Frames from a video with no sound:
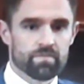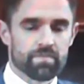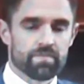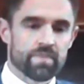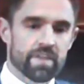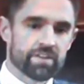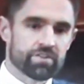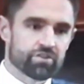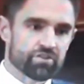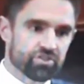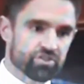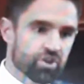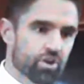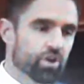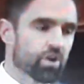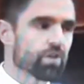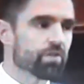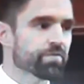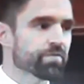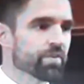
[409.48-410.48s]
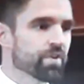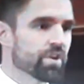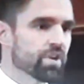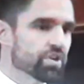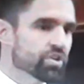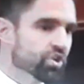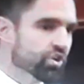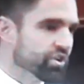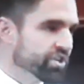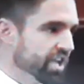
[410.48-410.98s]
They deserve
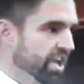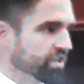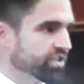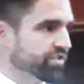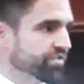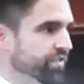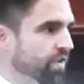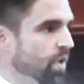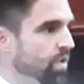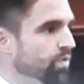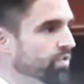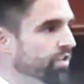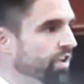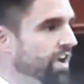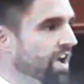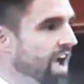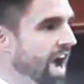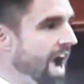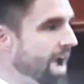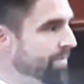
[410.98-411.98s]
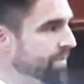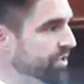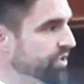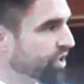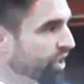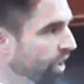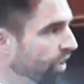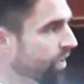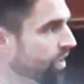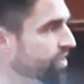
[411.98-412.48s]
your yes vote. I'm
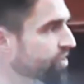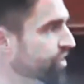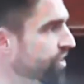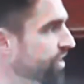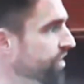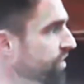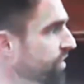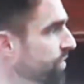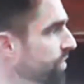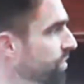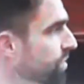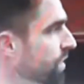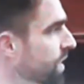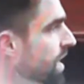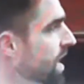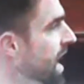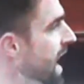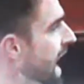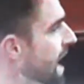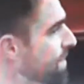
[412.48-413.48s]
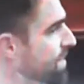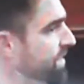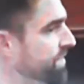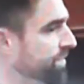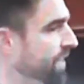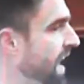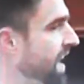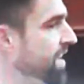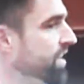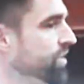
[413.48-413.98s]
encouraging you, I'm
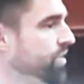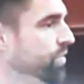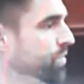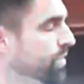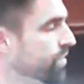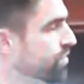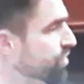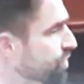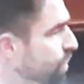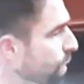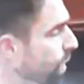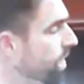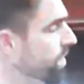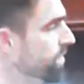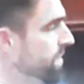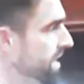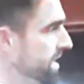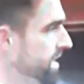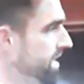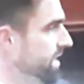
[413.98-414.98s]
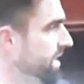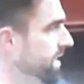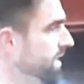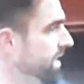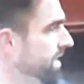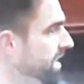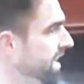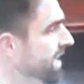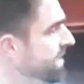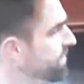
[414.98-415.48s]
inviting you to join me
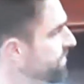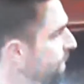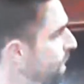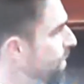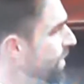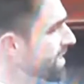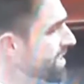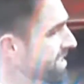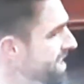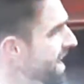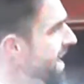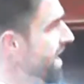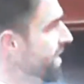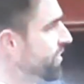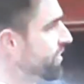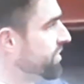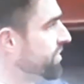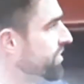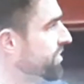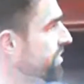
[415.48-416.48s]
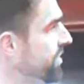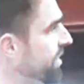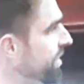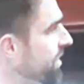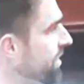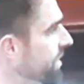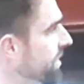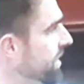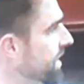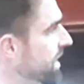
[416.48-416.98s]
in voting yes,
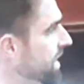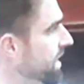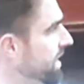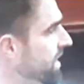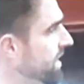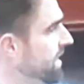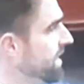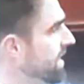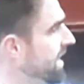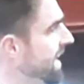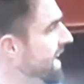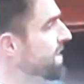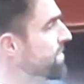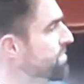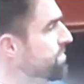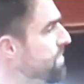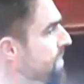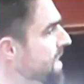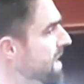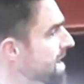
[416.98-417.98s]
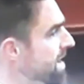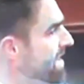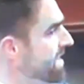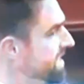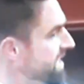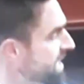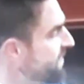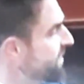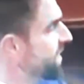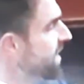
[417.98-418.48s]
in
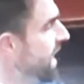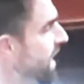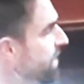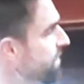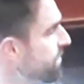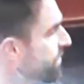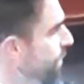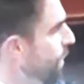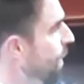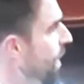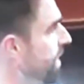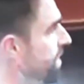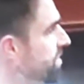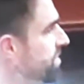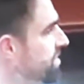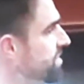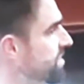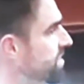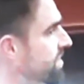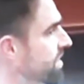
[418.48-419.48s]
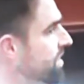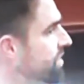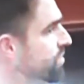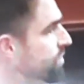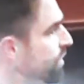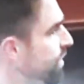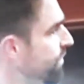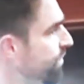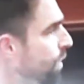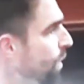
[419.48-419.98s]
giving a voice
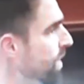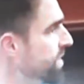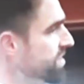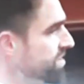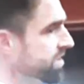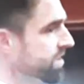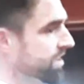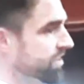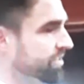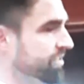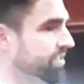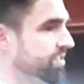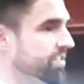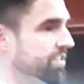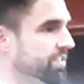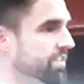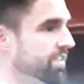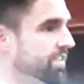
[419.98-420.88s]
to the voiceless.